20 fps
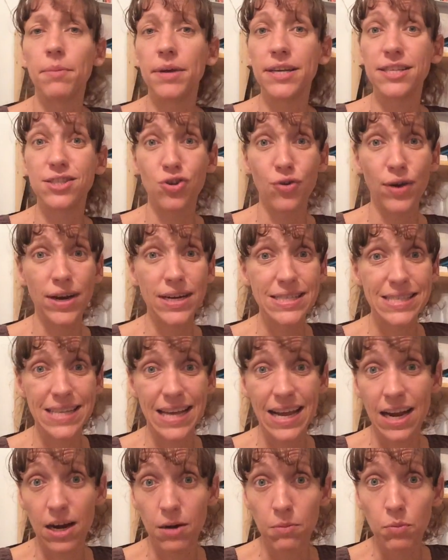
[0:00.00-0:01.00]
It's great as
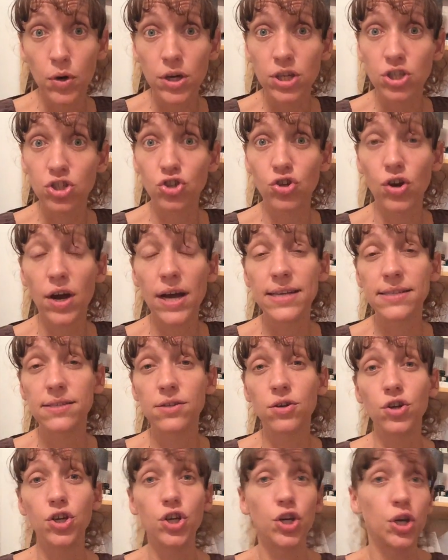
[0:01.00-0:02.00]
a hair
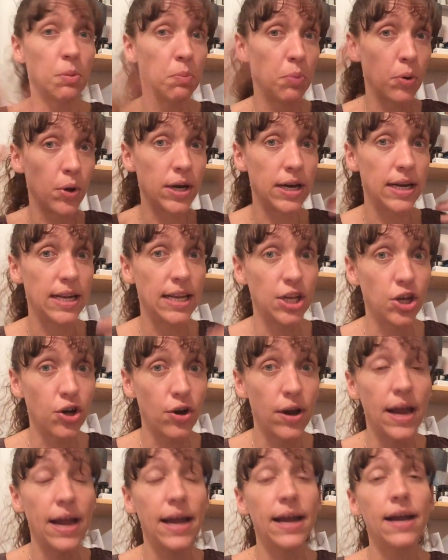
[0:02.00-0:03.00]
moisturizer. You can put it in
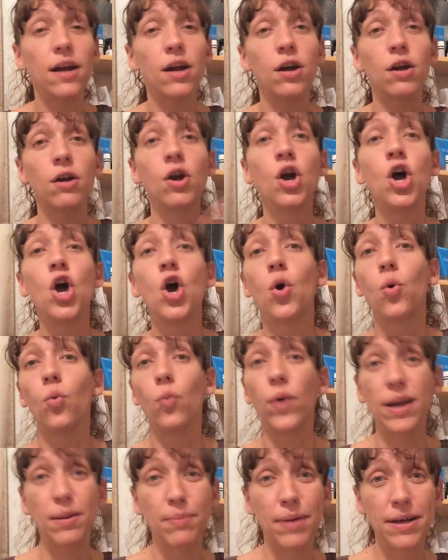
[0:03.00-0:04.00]
your hair,
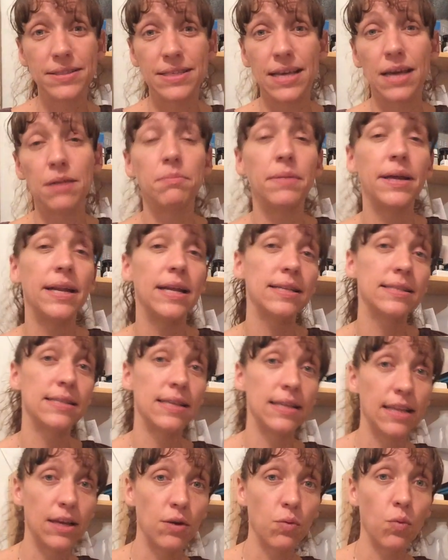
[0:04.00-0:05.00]
wait about 10
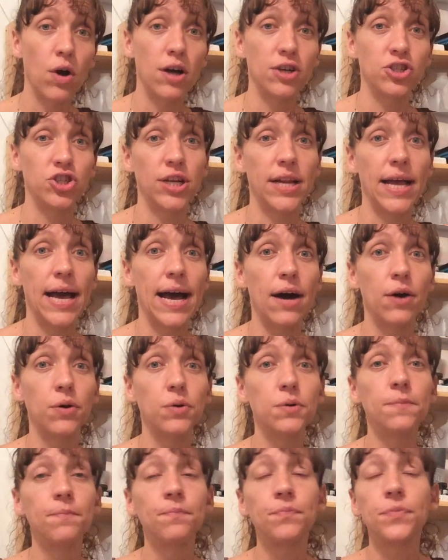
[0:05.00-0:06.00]
minutes, and then wash it
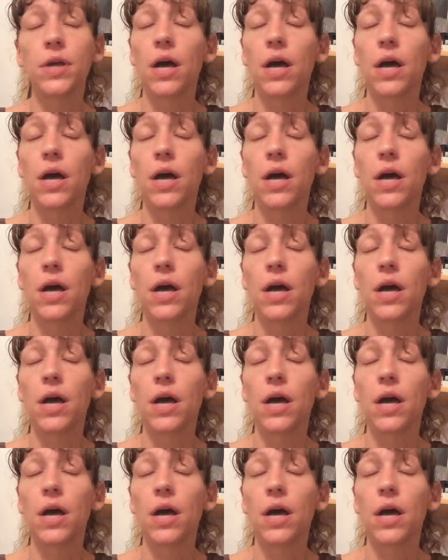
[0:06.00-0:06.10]
out.